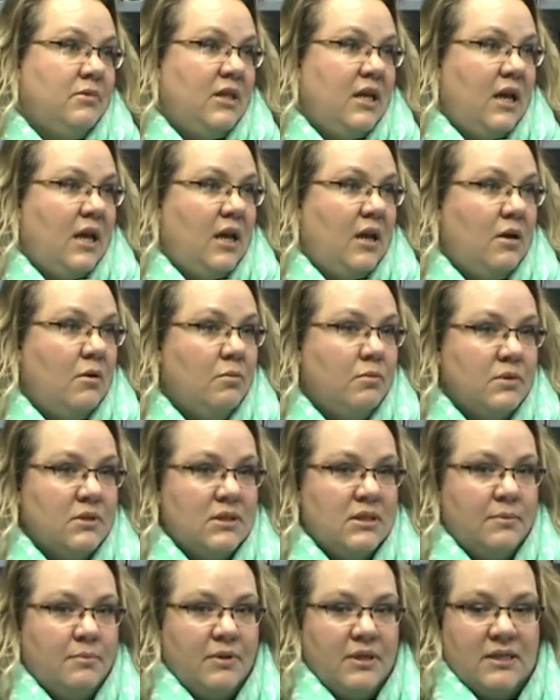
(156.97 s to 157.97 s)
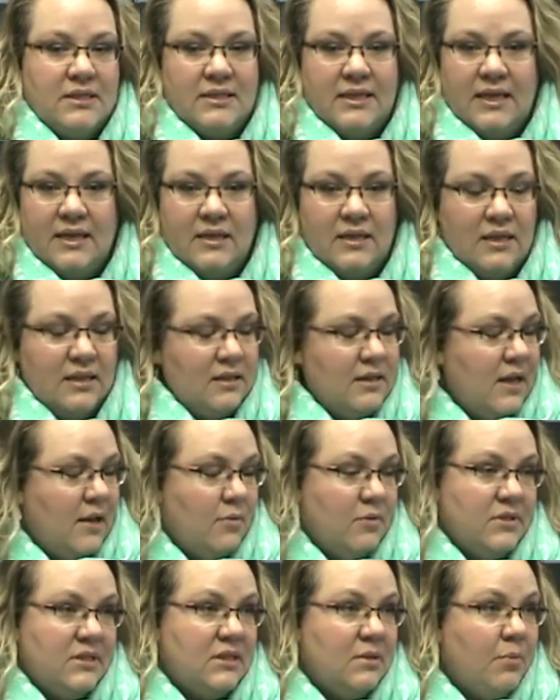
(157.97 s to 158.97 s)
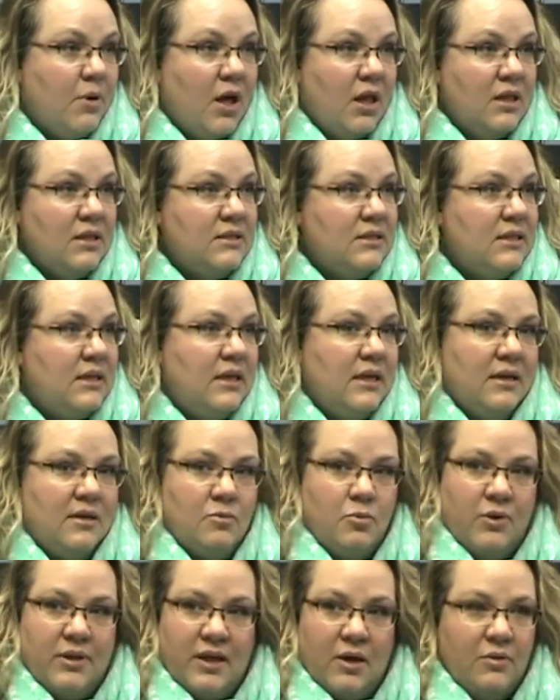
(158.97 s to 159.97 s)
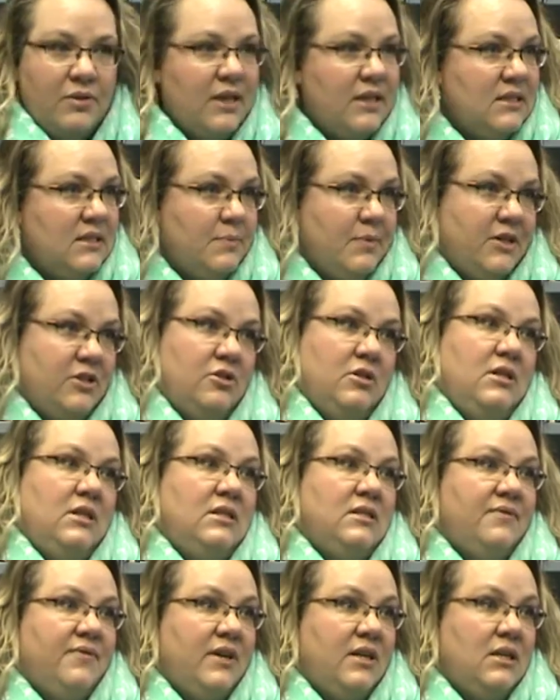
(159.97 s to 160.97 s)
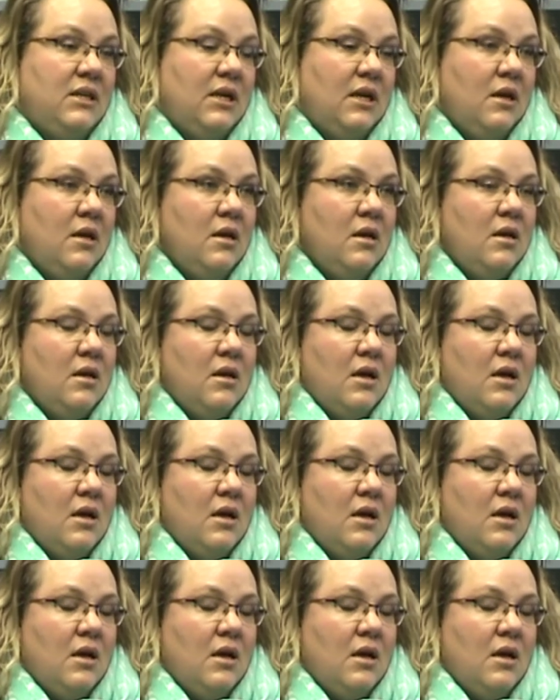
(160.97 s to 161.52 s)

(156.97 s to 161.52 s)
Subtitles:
They simply said that that was the policy, and without that special needs funding